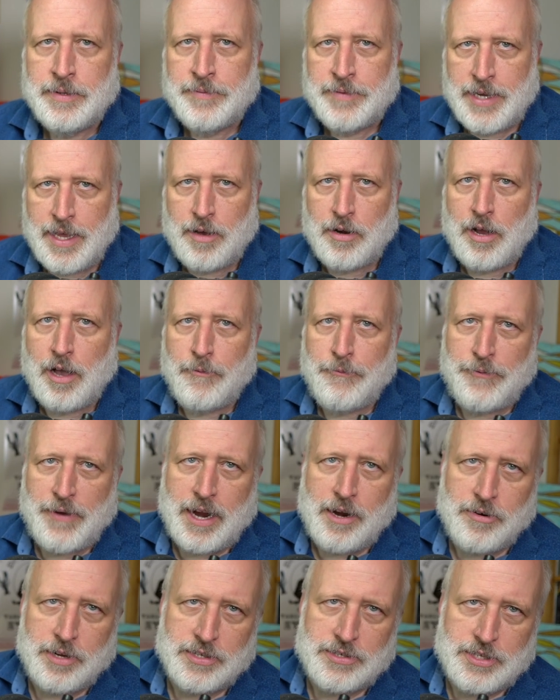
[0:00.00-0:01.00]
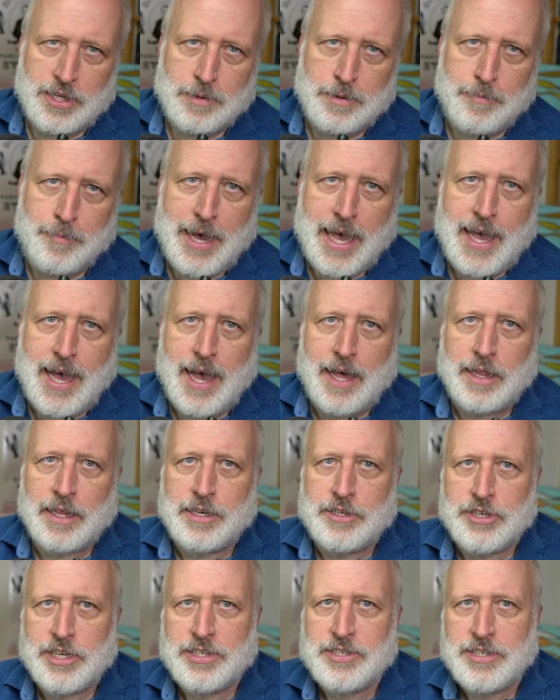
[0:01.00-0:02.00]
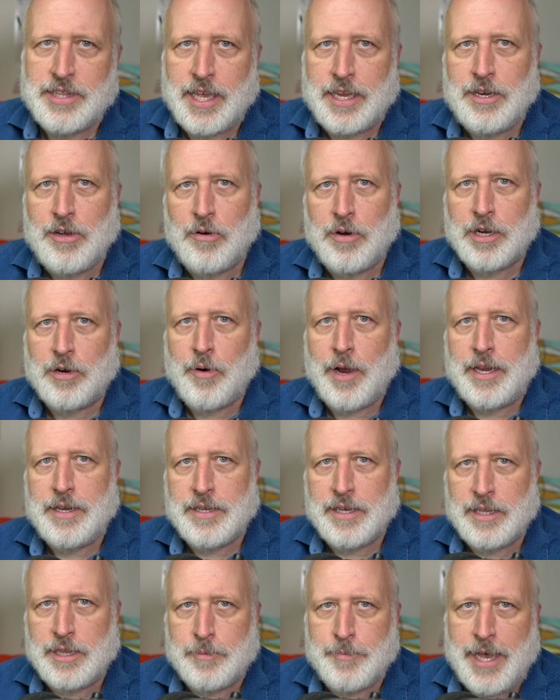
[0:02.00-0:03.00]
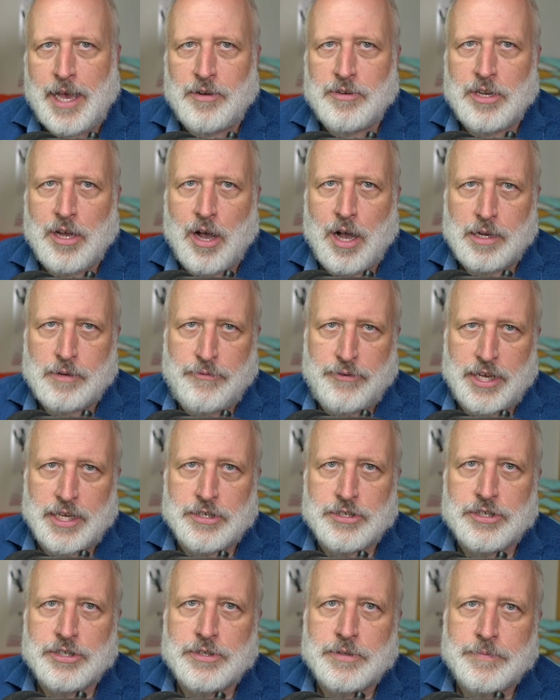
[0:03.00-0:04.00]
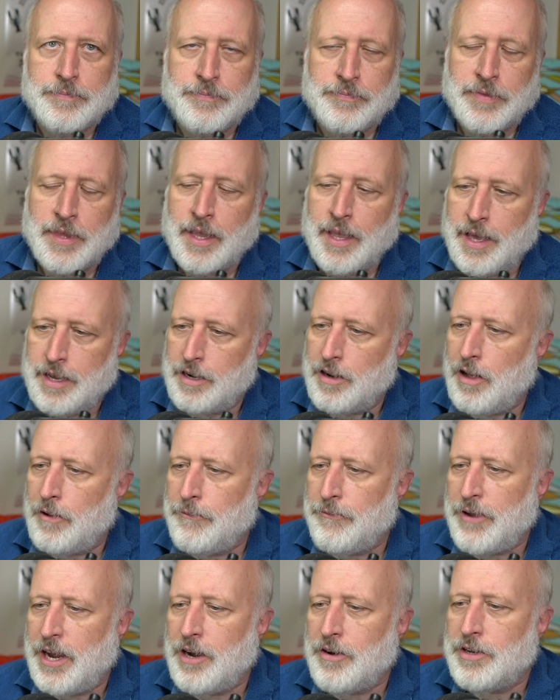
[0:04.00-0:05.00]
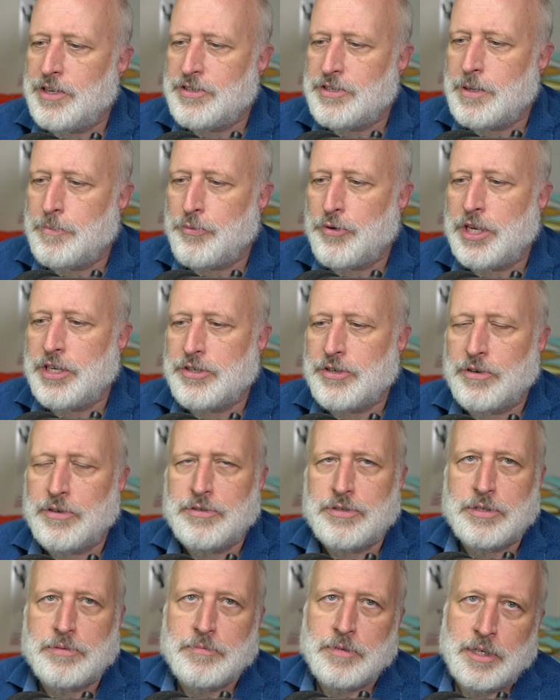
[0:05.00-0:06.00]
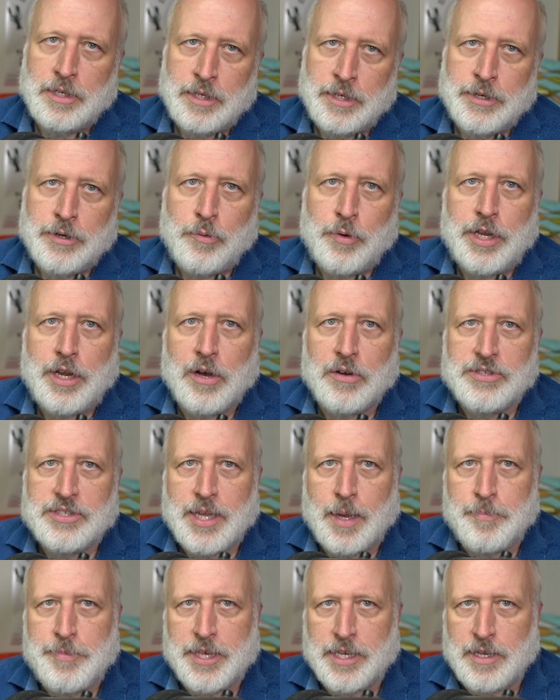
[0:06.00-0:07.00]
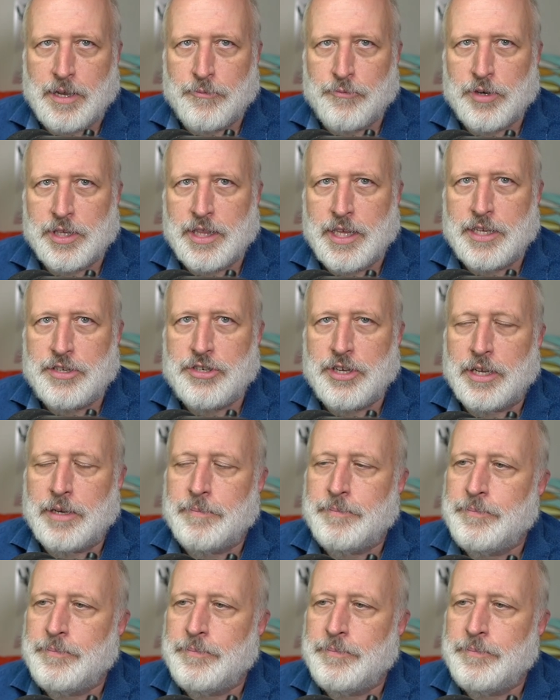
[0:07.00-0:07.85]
Now, in all fairness to the biologists, they know a great deal about dogfish. And in all fairness to preachers, we know something of religion.